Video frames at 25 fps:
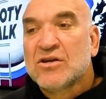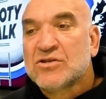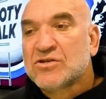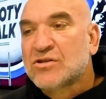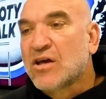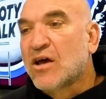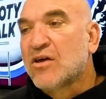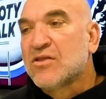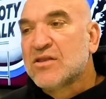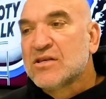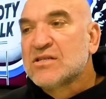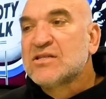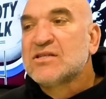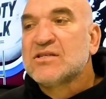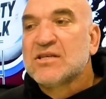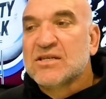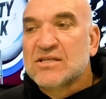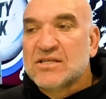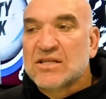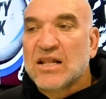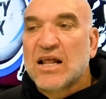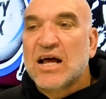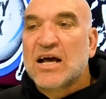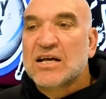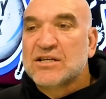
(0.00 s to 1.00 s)
So this is
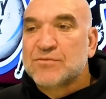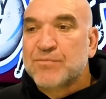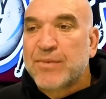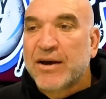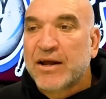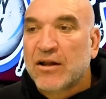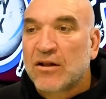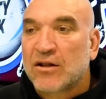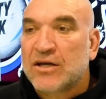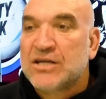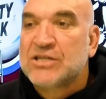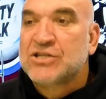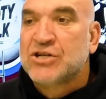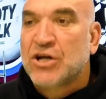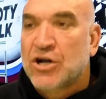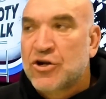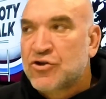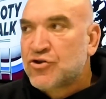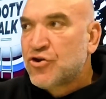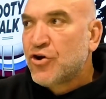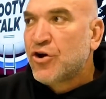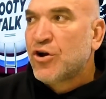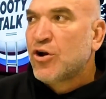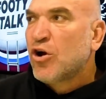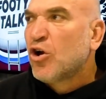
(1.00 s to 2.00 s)
his last battle. He's going
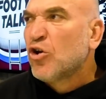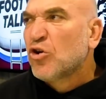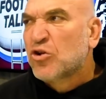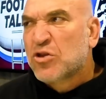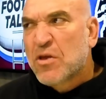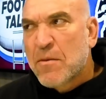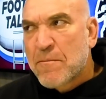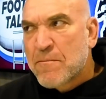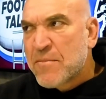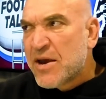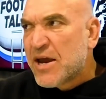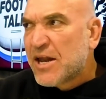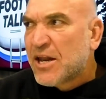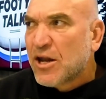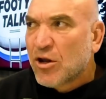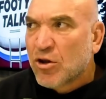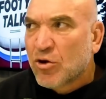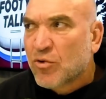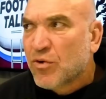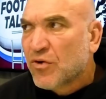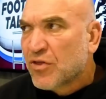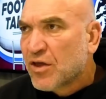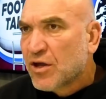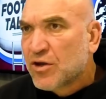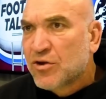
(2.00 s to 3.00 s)
to turn, look, the media,
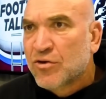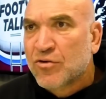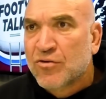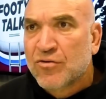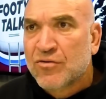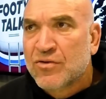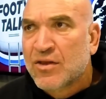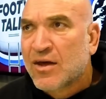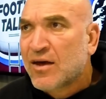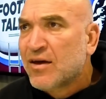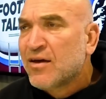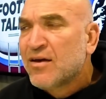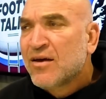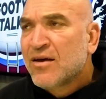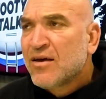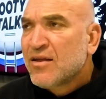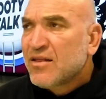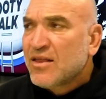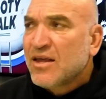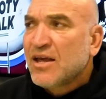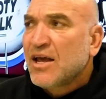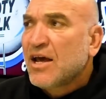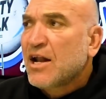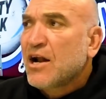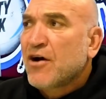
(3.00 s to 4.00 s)
look what they're doing, the
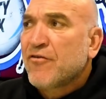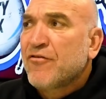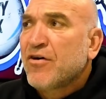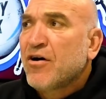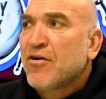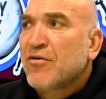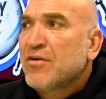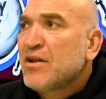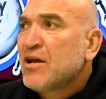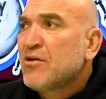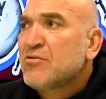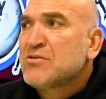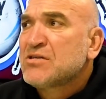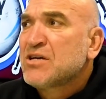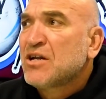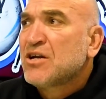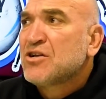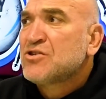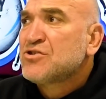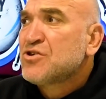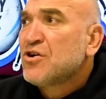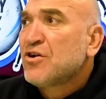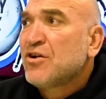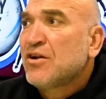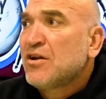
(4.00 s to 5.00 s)
NRL, and now he's going to
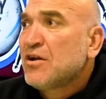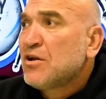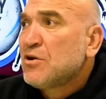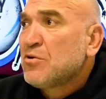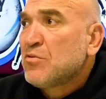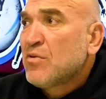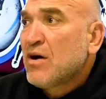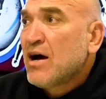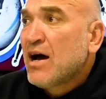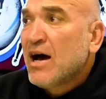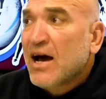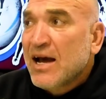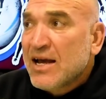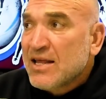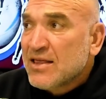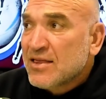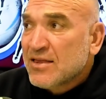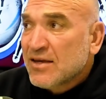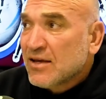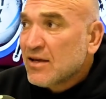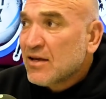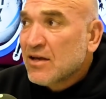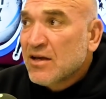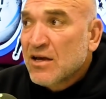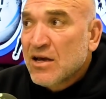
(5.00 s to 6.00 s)
turn it into a hate
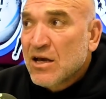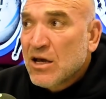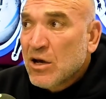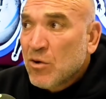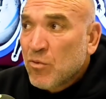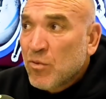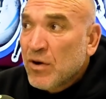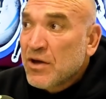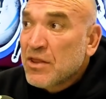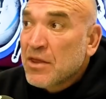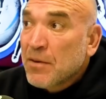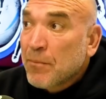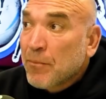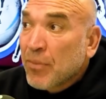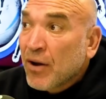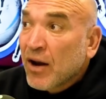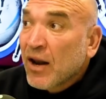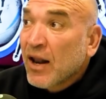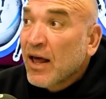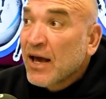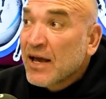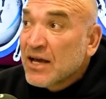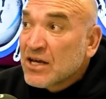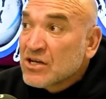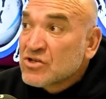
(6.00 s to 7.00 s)
thing where the
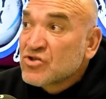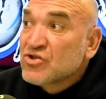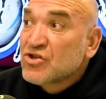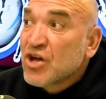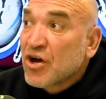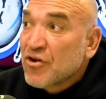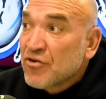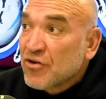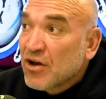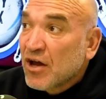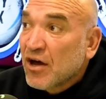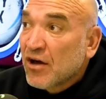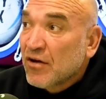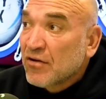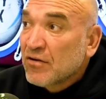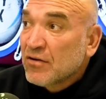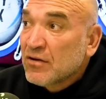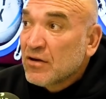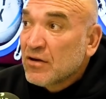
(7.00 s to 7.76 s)
players don't know.